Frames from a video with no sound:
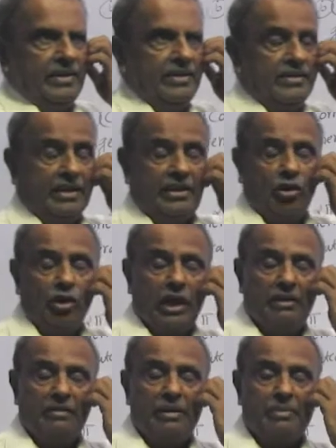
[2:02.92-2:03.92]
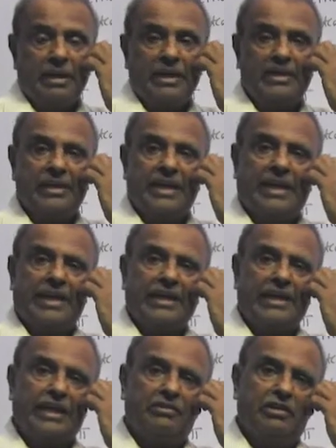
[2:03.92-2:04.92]
That's the only way, because then I can
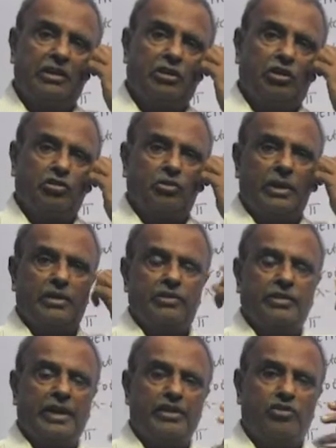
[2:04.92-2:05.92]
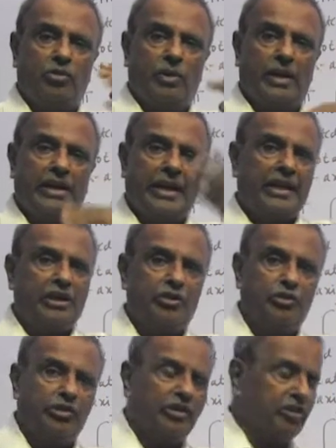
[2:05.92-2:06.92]
convert cos squared to sine squared. I can
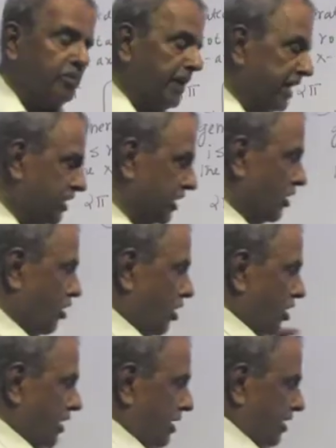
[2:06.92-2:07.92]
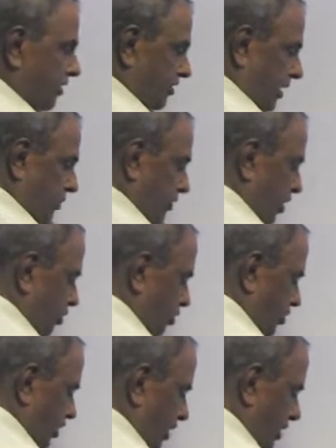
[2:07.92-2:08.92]
use inspection or
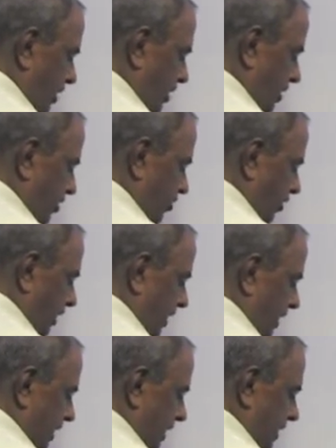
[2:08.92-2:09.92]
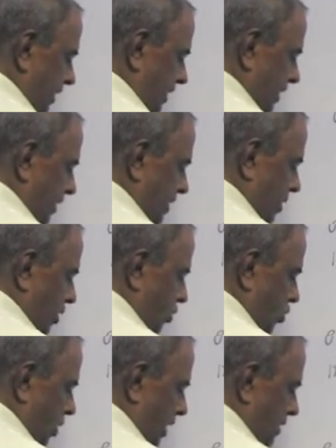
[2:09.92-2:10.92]
substitution. So integral
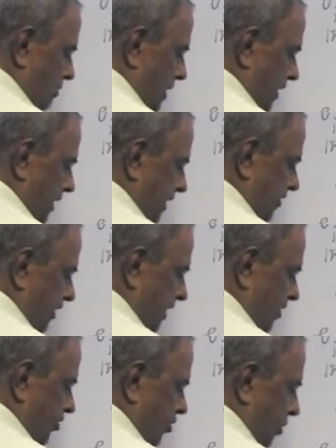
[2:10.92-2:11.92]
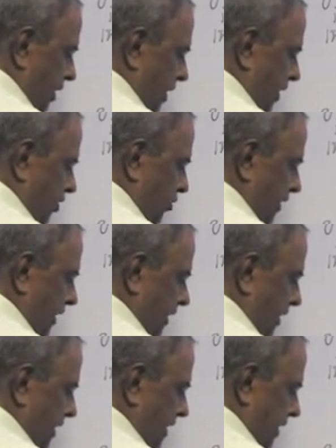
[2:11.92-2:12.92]
1 minus sine squared 2
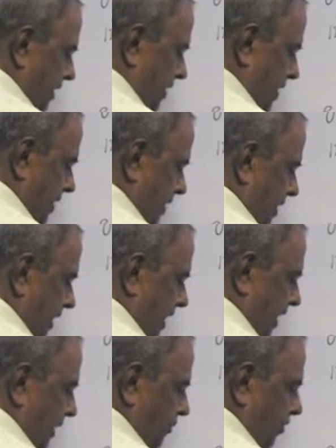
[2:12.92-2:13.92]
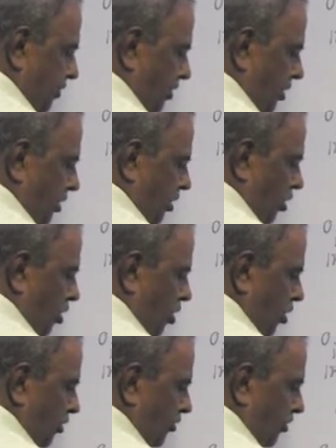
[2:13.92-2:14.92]
theta times
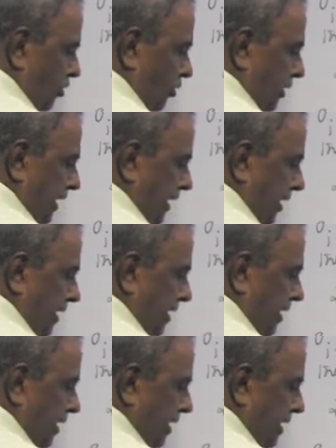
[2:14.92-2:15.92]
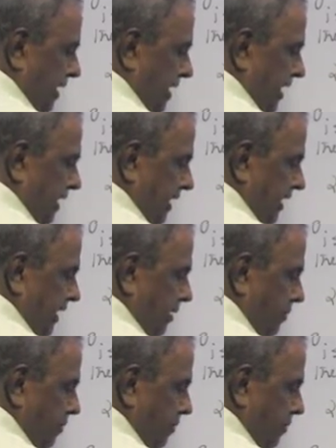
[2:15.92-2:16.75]
cos 2 theta d theta.